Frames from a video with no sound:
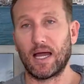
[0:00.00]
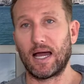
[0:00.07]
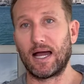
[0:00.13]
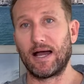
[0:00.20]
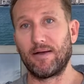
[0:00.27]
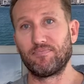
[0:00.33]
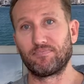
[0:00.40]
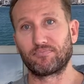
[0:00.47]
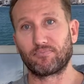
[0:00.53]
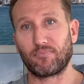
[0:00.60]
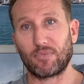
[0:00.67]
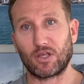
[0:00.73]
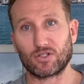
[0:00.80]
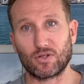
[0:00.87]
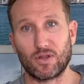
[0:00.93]

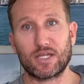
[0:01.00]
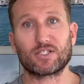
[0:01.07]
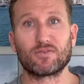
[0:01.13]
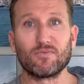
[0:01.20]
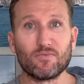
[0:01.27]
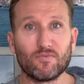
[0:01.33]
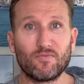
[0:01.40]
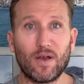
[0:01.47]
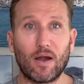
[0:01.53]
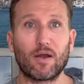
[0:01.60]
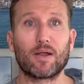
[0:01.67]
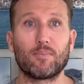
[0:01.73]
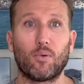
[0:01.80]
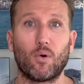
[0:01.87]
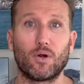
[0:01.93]
So that's
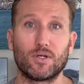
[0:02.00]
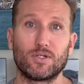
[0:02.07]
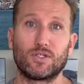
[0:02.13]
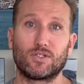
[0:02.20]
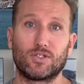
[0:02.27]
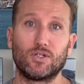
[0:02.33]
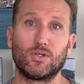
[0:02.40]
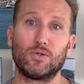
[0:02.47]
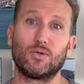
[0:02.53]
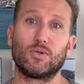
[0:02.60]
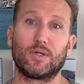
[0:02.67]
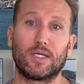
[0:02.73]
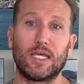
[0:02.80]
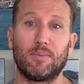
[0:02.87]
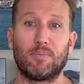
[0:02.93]
very important
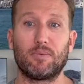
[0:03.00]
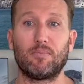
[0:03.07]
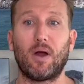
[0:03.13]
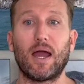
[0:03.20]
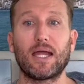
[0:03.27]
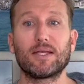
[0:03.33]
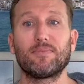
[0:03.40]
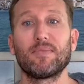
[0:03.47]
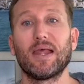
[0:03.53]
to keep in mind.